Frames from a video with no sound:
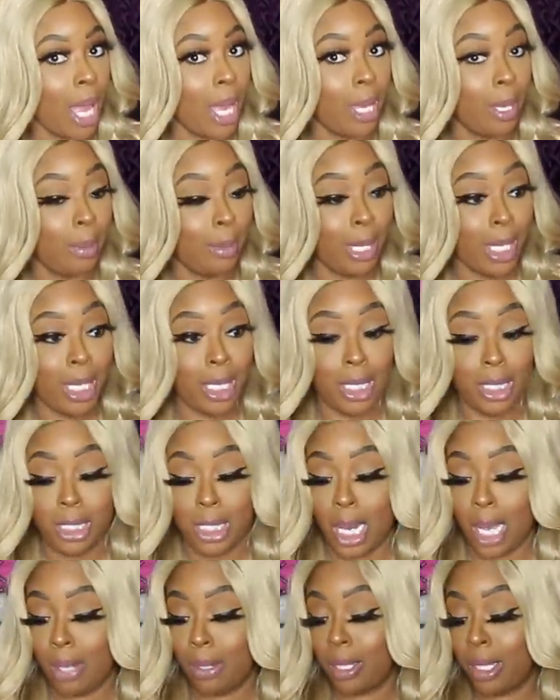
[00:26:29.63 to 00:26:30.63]
I ain't mad
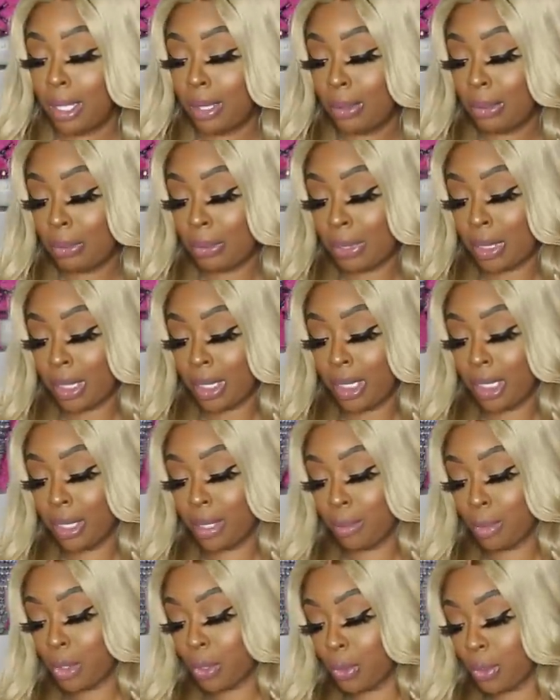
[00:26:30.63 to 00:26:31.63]
at y'all though
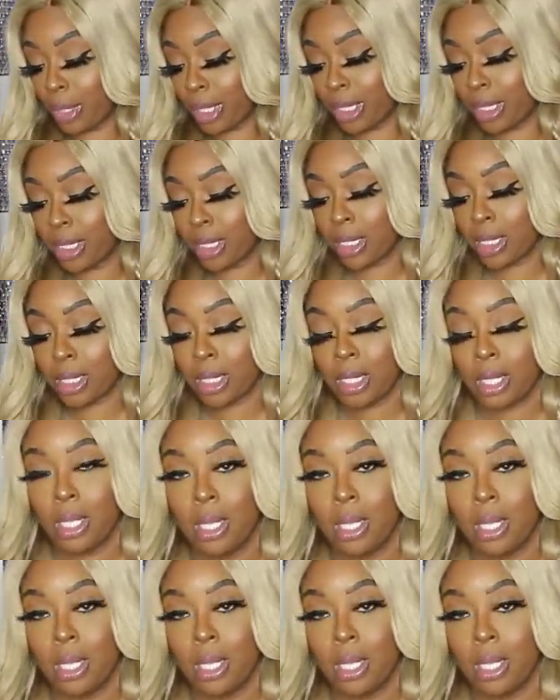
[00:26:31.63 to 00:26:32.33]
get them coins